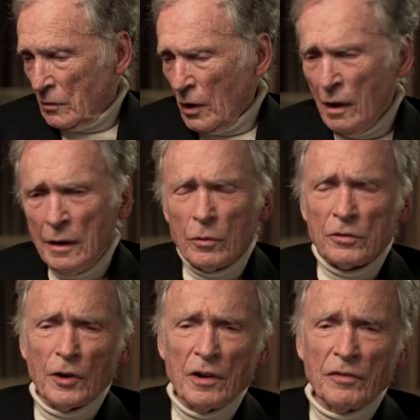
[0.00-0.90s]
Johnny was
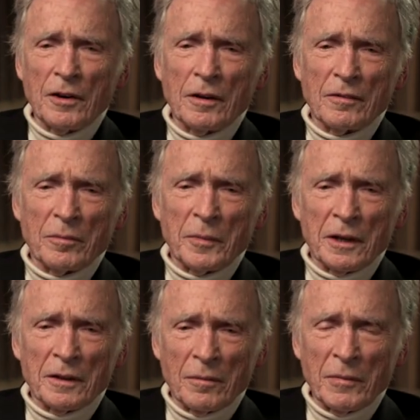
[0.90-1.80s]
very fond of me,
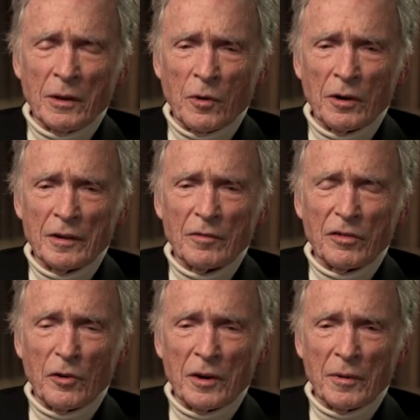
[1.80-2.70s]
and that made working
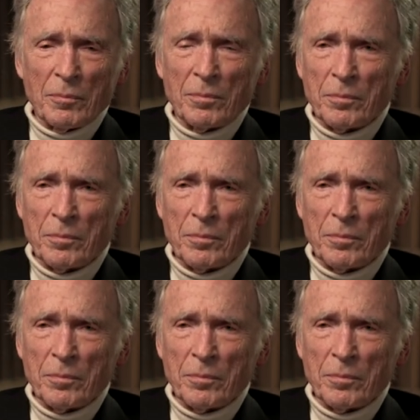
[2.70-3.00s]
for him a